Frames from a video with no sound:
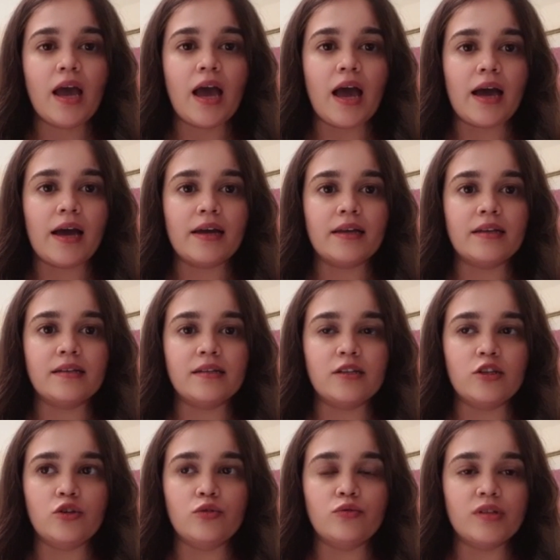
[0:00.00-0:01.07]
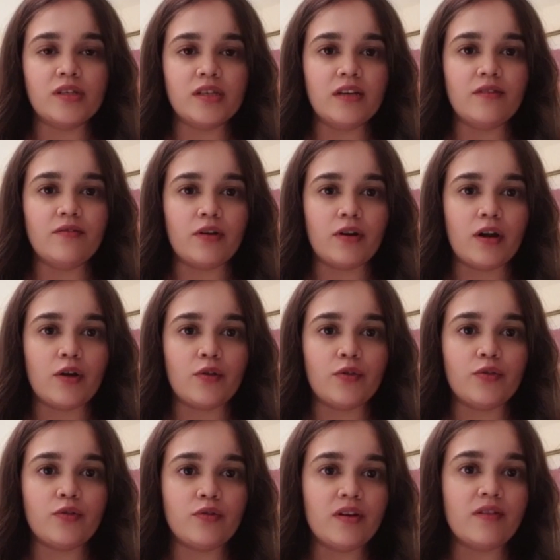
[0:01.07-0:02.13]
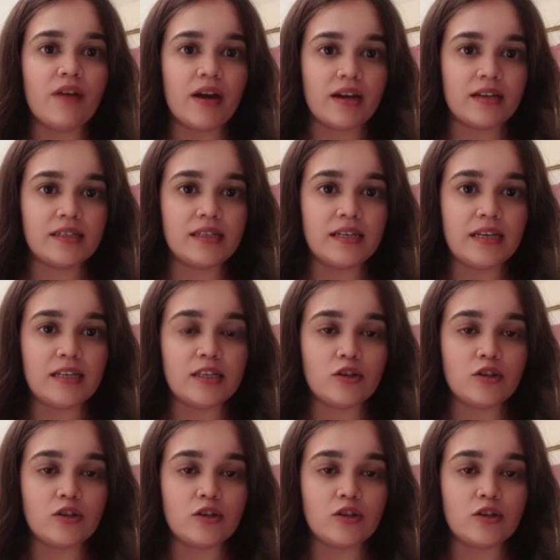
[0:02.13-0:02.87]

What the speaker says: and you receive around 3 vaccines